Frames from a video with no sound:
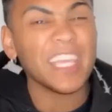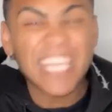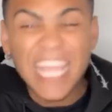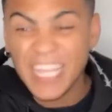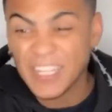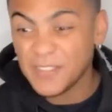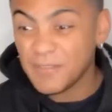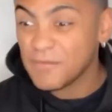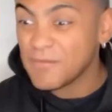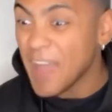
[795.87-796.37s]

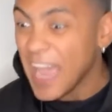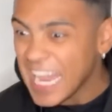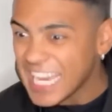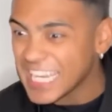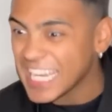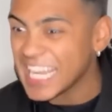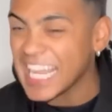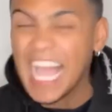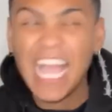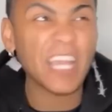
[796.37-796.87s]
Yes,
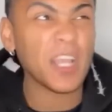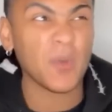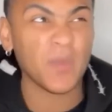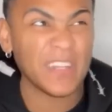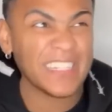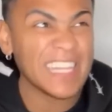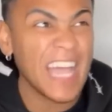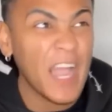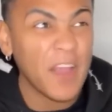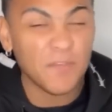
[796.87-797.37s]
finally, I can
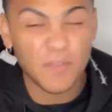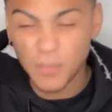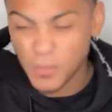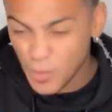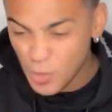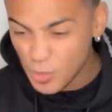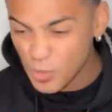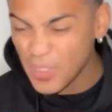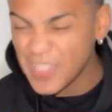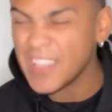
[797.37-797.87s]
retire
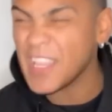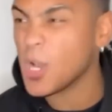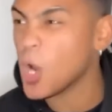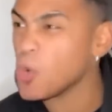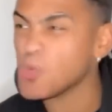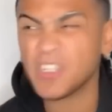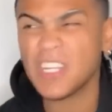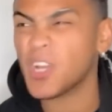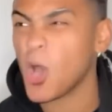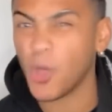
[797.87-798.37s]
from using the
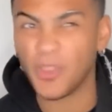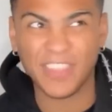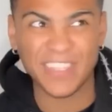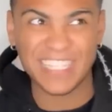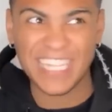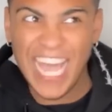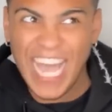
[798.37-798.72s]
lotion all the